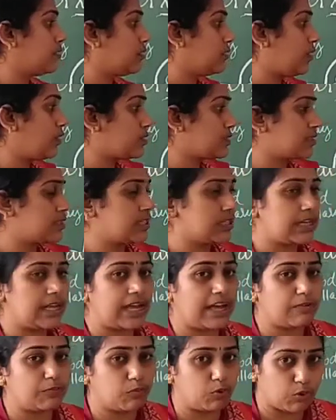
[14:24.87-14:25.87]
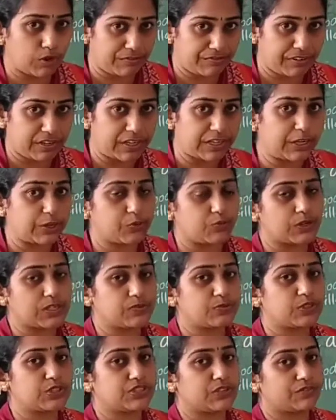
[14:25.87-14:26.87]
Oxygen have more affinity
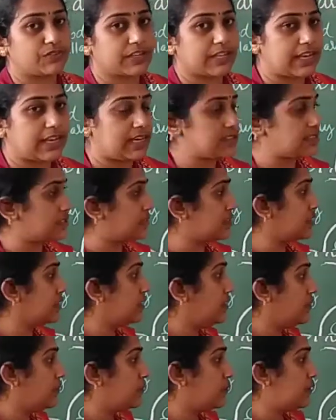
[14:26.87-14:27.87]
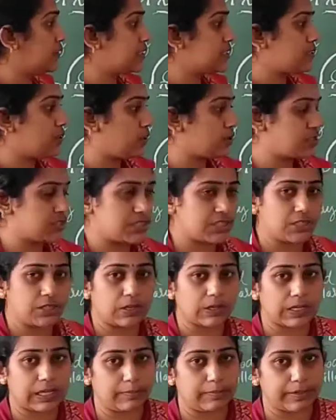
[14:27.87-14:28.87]
towards which of the gases, whether it's oxygen
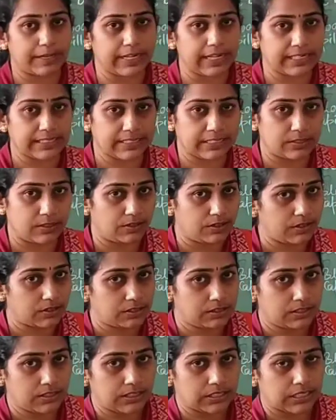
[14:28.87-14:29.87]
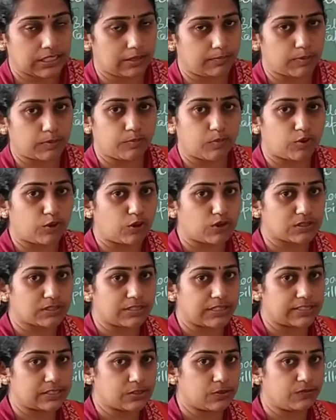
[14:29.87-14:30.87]
or carbon dioxide or carbon
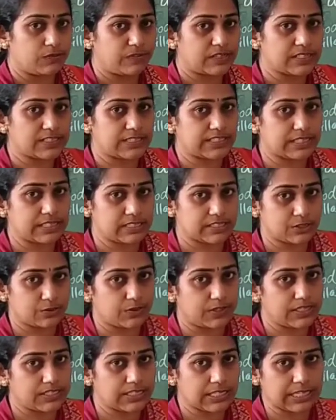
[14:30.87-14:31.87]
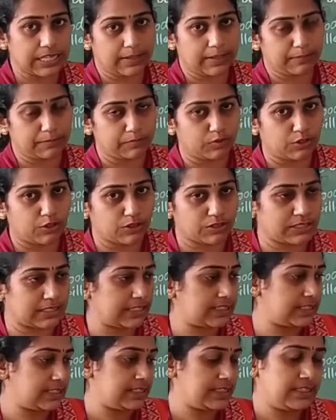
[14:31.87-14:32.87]
monoxide. So first it is towards carbon
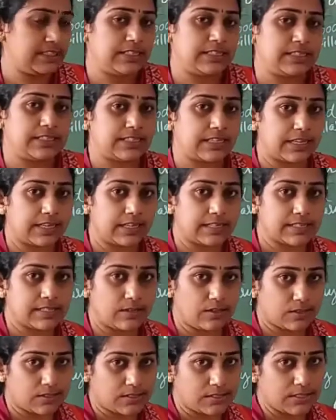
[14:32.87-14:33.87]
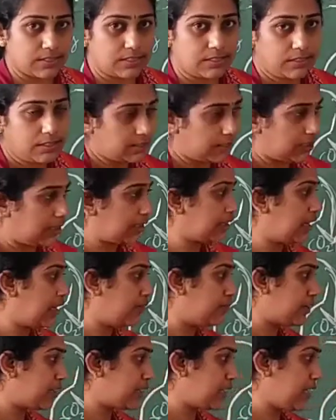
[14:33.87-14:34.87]
monoxide, second is oxygen, and
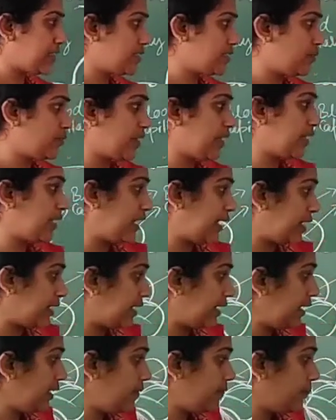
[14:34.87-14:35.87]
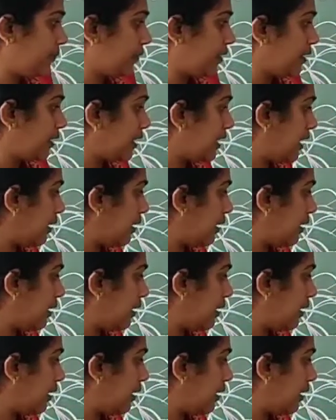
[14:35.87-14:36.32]
carbon dioxide very rarely.